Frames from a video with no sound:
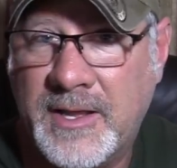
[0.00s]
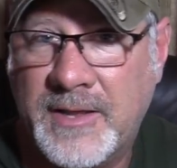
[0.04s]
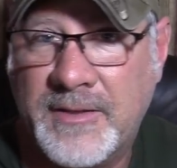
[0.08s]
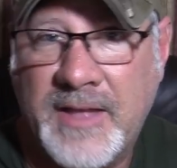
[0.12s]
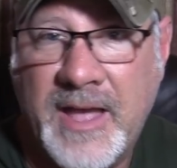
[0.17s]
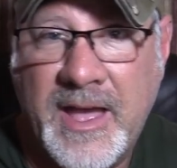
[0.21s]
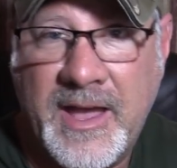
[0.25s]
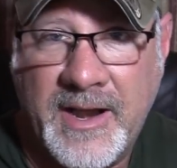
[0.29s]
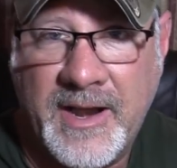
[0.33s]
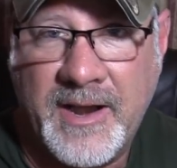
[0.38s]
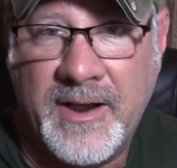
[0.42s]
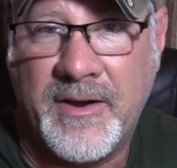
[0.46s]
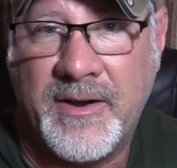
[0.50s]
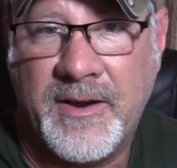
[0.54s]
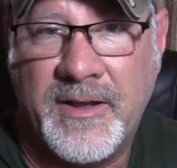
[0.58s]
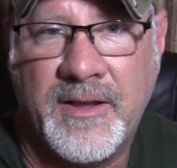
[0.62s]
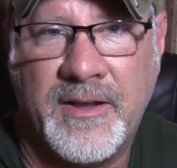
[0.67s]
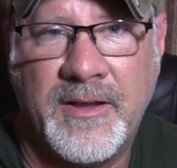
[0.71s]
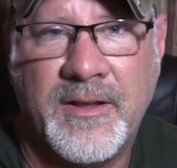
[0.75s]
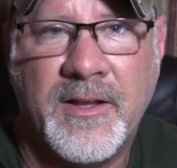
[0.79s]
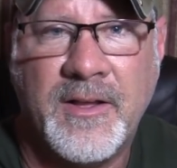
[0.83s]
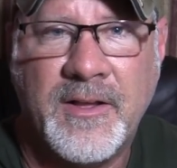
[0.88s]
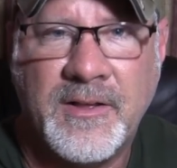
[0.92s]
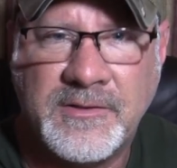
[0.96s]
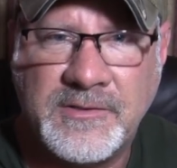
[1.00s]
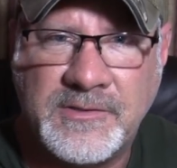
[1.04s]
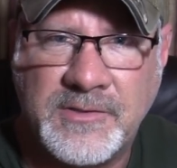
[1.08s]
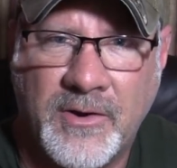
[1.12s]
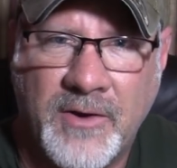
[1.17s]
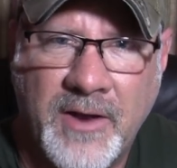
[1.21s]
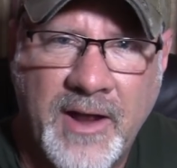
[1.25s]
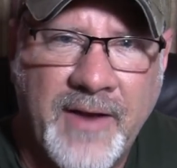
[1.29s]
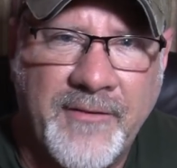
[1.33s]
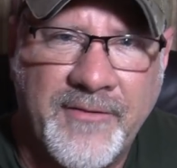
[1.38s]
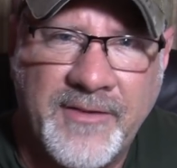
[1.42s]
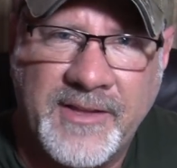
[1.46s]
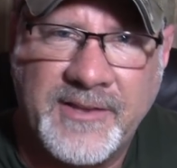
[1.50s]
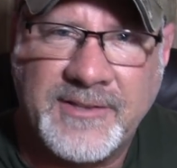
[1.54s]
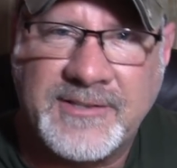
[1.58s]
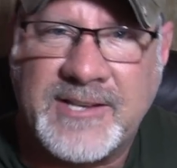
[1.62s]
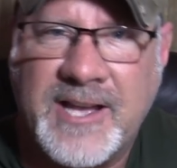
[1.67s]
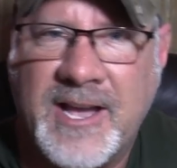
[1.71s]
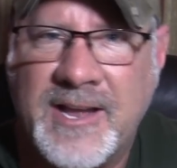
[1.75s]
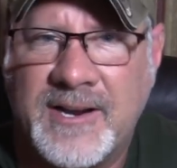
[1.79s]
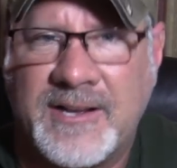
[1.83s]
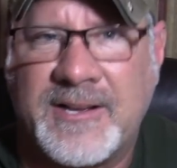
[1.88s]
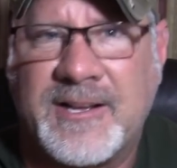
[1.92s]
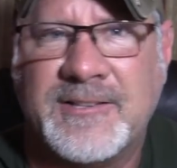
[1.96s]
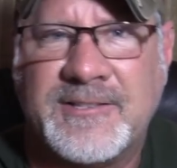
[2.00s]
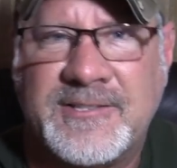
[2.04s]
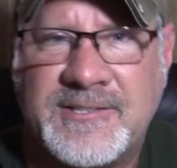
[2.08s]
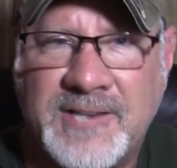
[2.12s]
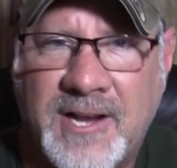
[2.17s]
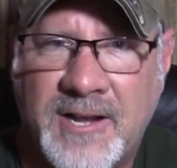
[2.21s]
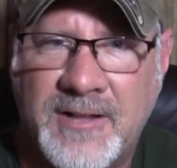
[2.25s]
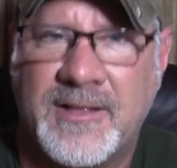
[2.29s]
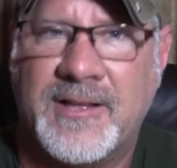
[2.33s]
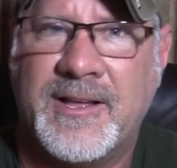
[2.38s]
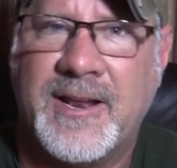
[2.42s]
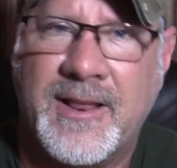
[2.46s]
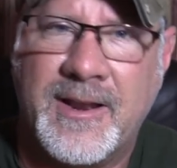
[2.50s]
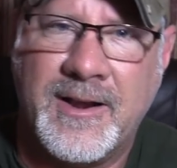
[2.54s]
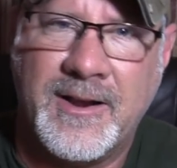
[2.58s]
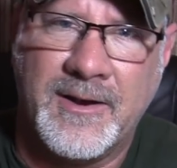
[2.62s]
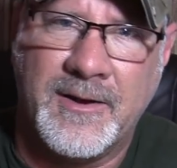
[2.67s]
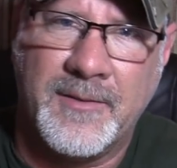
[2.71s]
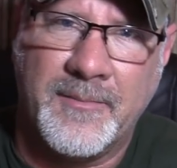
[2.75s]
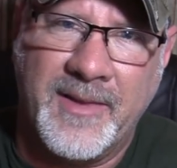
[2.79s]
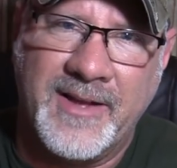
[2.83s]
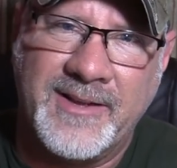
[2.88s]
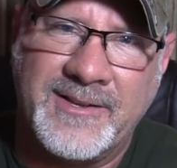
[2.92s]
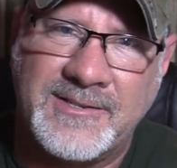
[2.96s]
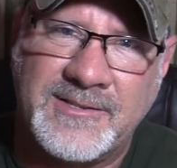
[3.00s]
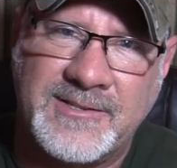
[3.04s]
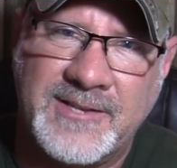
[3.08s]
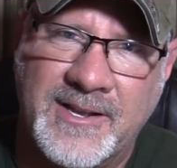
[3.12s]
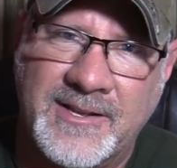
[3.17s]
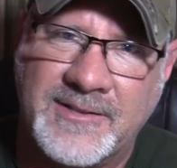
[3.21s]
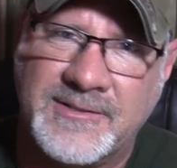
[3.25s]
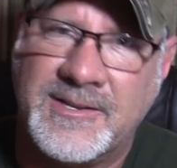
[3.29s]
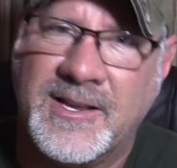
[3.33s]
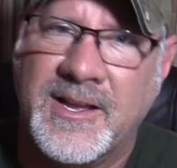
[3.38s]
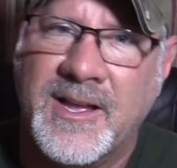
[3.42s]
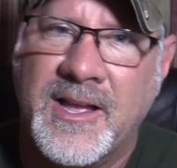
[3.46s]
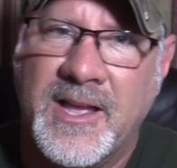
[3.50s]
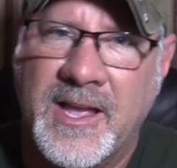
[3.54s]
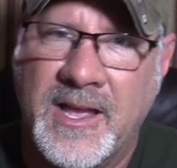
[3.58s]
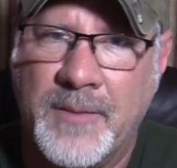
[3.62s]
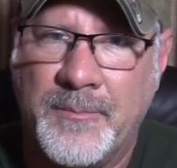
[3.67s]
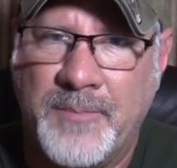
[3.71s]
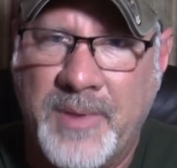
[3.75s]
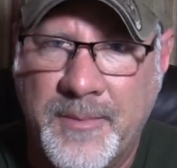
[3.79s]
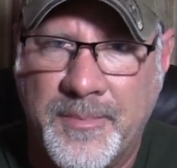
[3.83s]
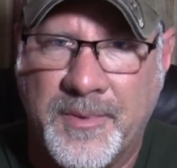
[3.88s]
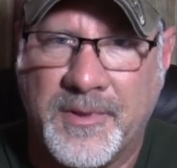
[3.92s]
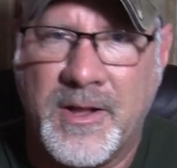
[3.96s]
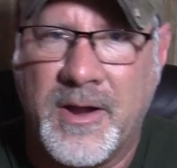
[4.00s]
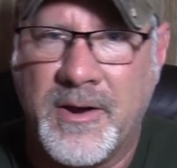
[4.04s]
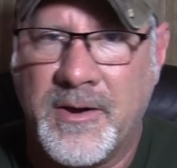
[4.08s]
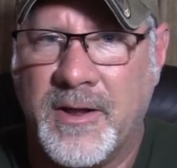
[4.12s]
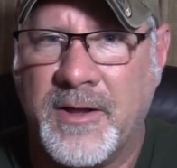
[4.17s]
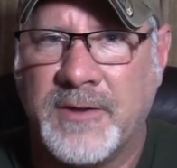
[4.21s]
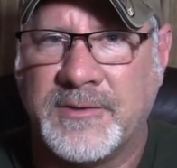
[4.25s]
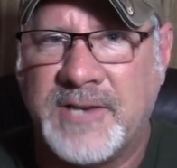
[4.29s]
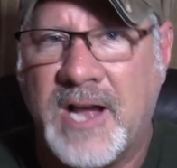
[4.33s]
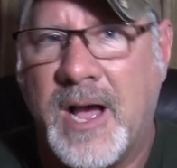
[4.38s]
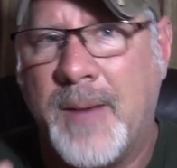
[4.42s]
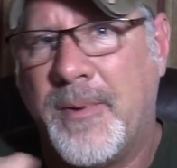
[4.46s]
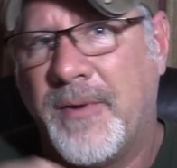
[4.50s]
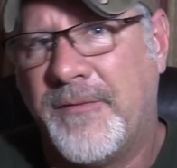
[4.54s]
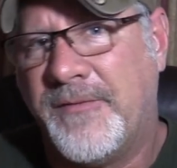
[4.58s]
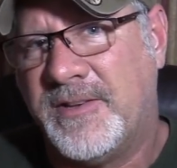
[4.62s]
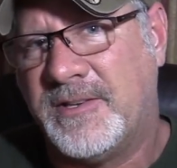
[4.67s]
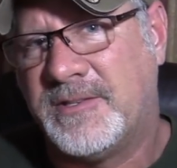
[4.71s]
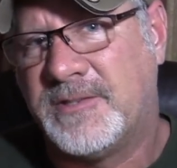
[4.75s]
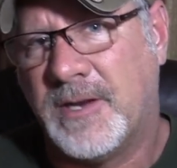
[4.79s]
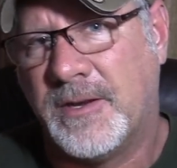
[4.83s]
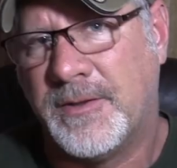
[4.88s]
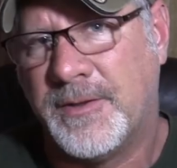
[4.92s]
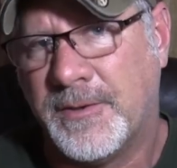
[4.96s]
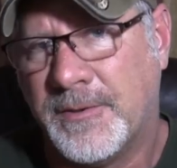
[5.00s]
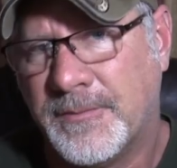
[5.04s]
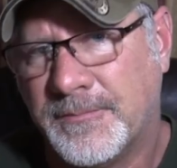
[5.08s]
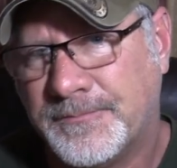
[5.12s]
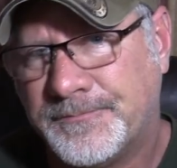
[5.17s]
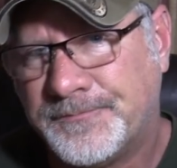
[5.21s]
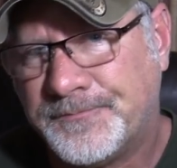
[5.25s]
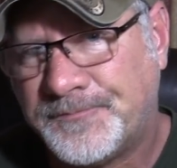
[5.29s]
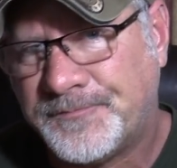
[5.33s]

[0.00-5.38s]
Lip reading: in that area so everything's kind of consolidated and it makes sense and people aren't on top of each other.